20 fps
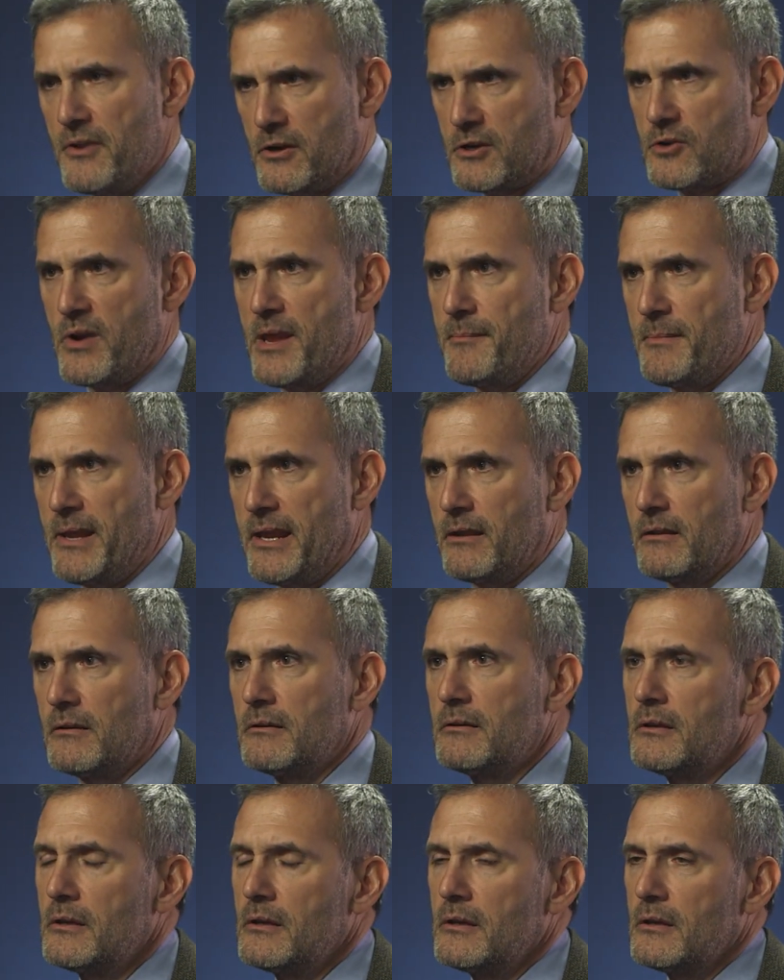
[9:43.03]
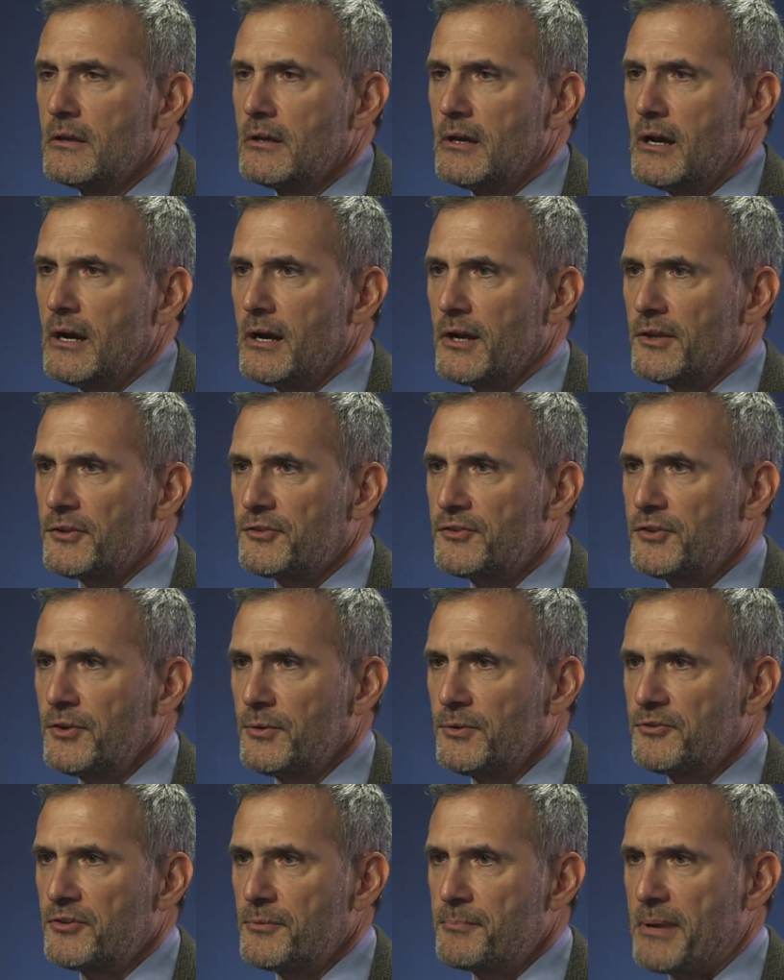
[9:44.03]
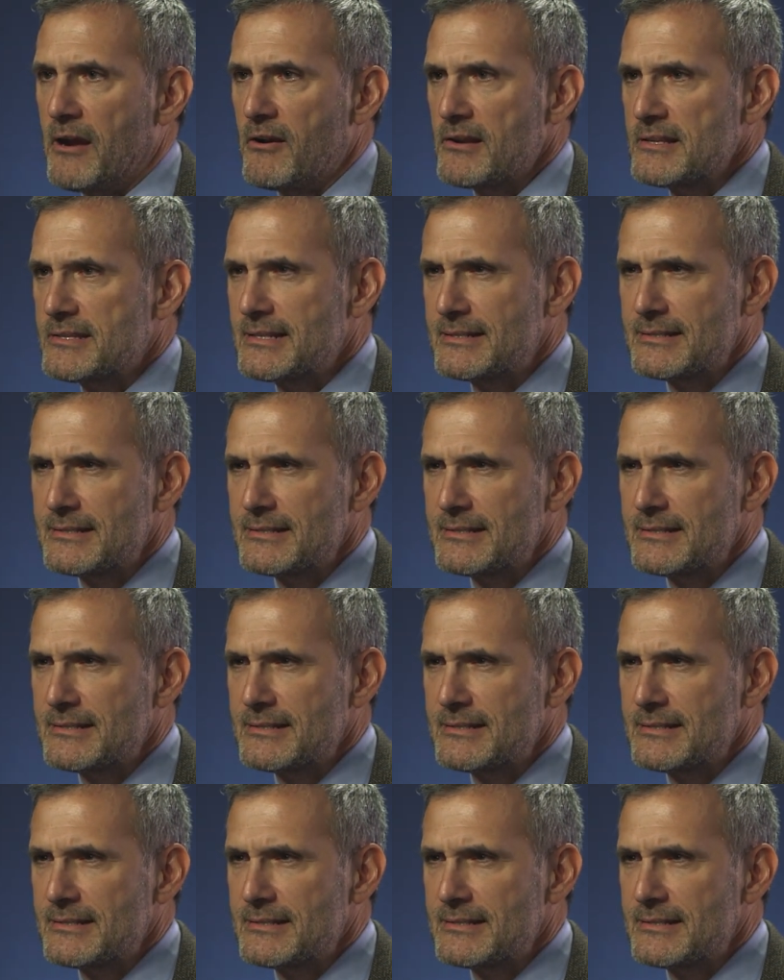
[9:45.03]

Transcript: they're claiming uh, students and parents.